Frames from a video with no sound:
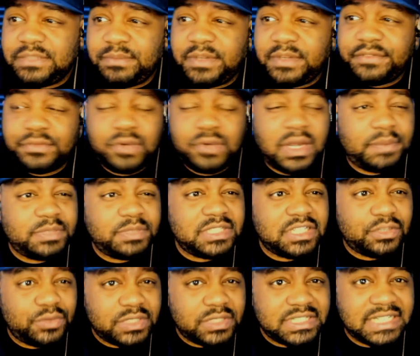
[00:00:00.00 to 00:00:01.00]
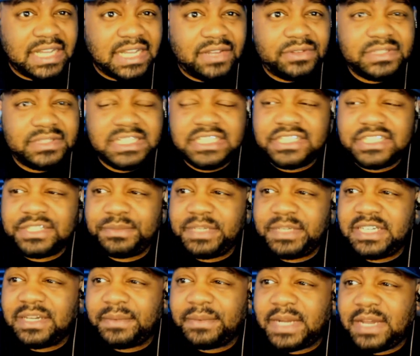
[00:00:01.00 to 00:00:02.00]
Before I put the course out, it should be
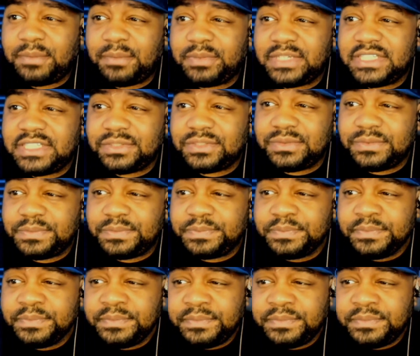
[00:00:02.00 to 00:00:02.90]
coming out pretty soon.